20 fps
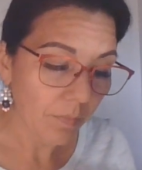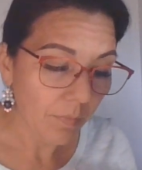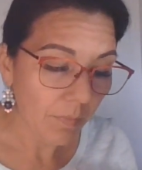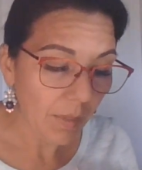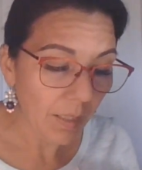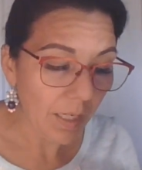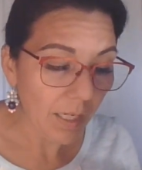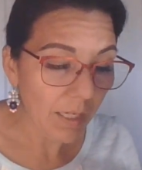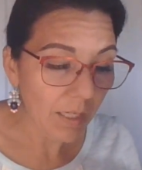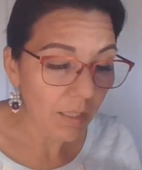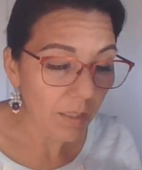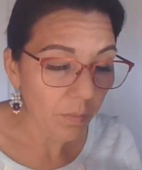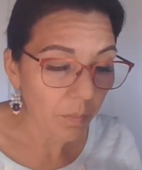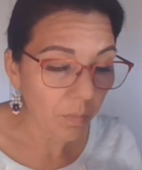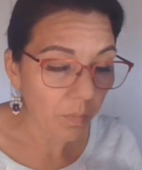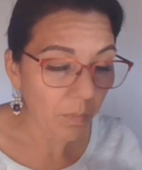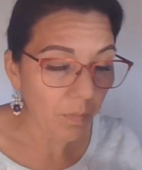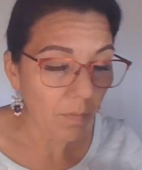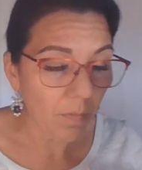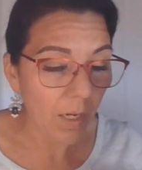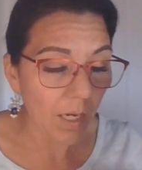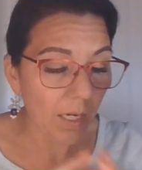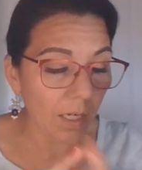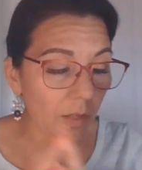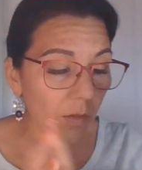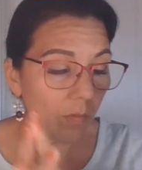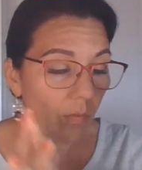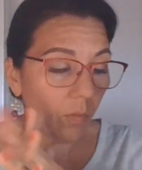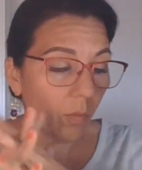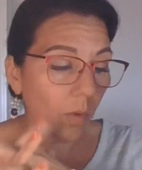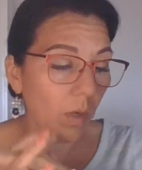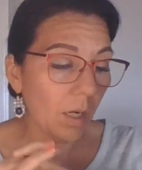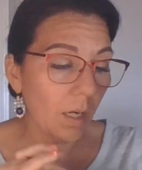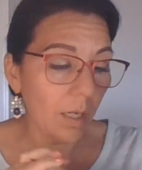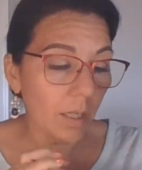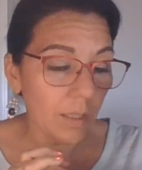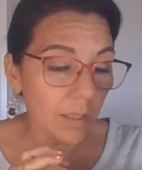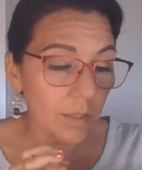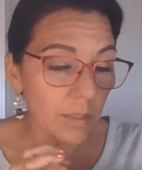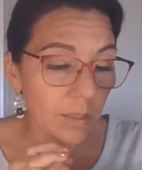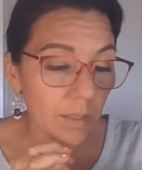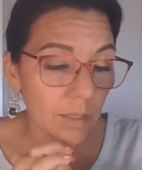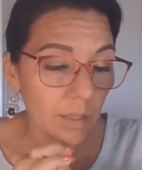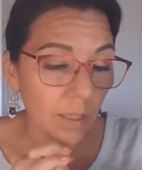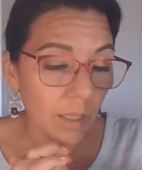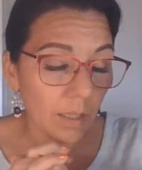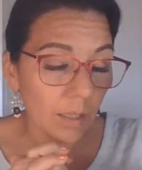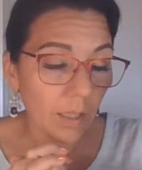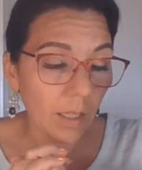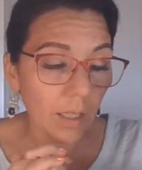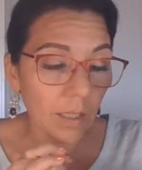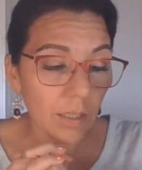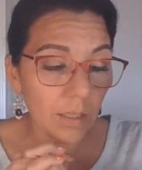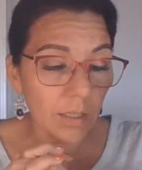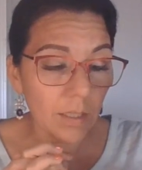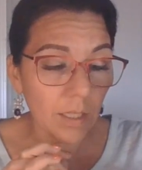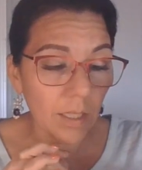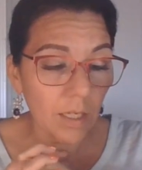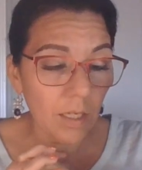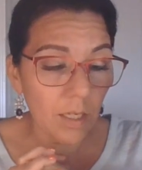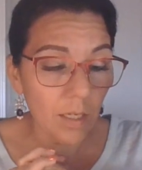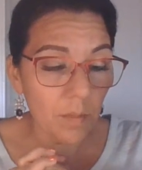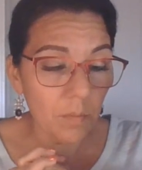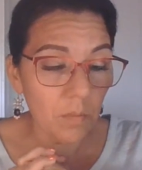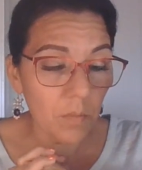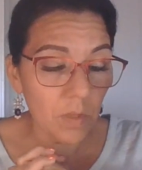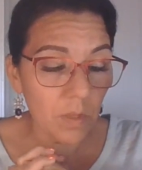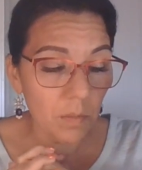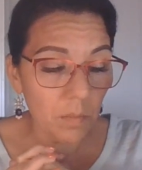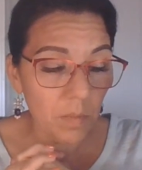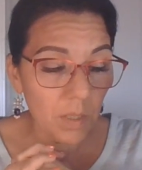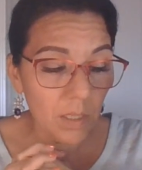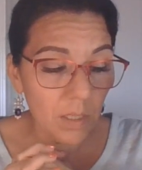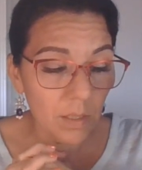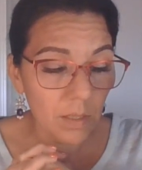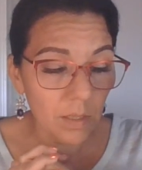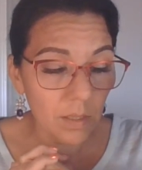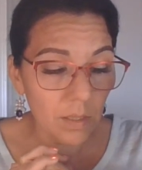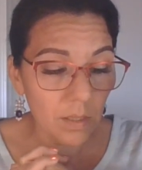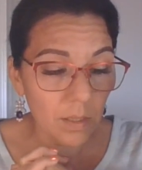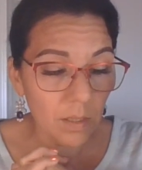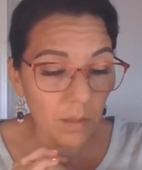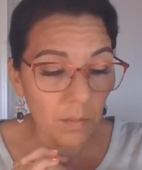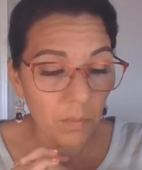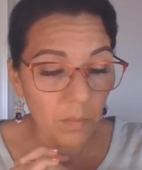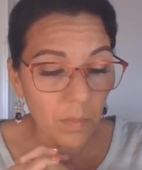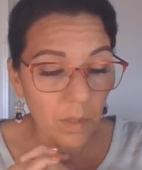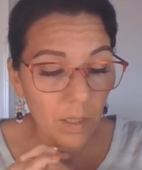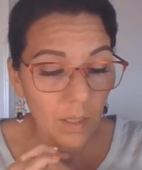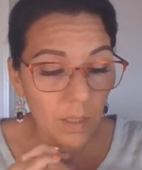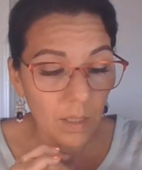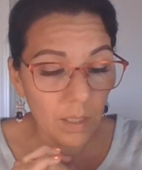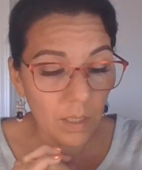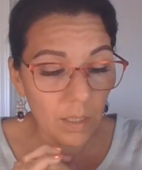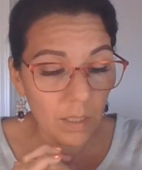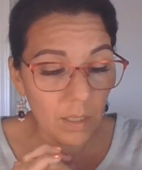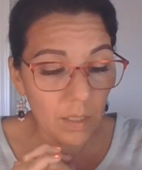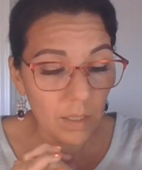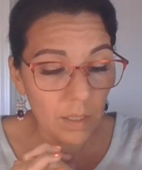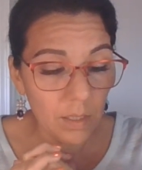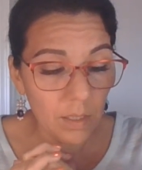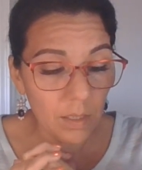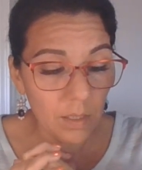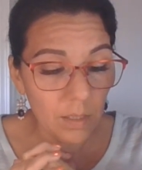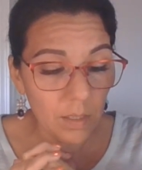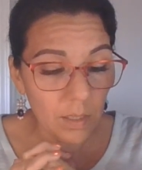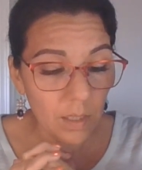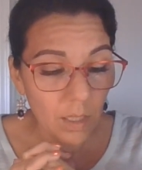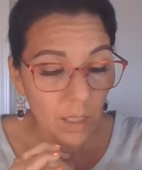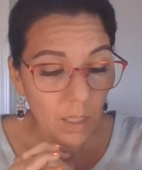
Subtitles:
the eight of Wands a lot of times means somebody is